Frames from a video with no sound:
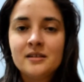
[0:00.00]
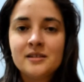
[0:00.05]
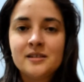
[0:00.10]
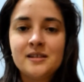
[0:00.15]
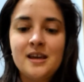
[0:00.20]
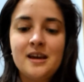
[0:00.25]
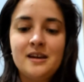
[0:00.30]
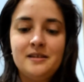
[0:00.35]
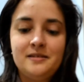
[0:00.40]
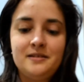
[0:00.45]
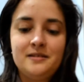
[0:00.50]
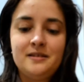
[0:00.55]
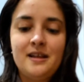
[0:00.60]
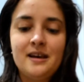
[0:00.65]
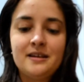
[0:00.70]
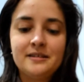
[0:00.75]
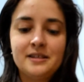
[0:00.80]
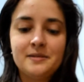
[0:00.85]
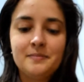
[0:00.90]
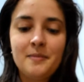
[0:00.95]
So yeah, so
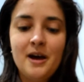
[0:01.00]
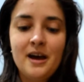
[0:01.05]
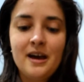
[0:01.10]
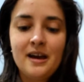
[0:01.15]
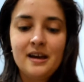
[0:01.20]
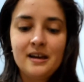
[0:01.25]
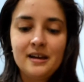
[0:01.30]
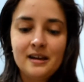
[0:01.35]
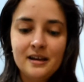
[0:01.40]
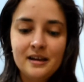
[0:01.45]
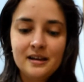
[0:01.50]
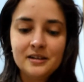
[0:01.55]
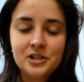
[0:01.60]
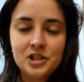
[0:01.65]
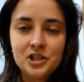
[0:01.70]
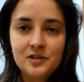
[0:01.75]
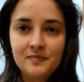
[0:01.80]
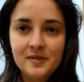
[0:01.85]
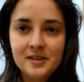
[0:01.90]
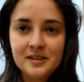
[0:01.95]
that's my
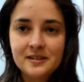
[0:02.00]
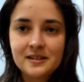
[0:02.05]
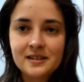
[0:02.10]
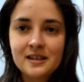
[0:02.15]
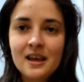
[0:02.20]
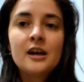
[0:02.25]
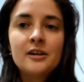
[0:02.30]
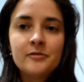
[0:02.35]
achievements.